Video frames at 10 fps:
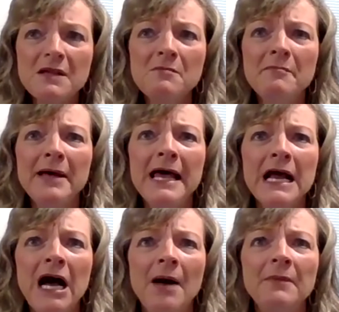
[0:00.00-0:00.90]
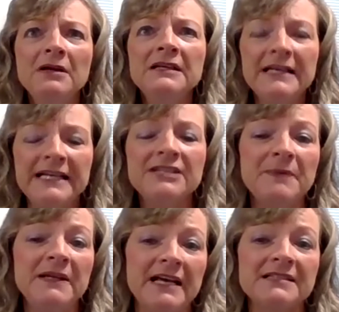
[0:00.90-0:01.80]
But it's
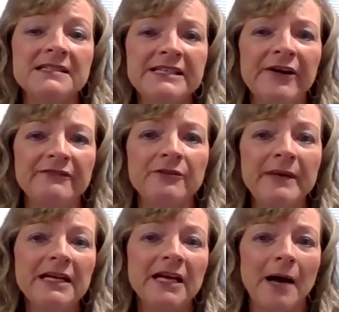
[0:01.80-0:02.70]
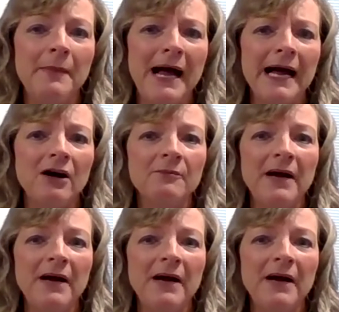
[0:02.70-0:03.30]
been necessary for me to cut back on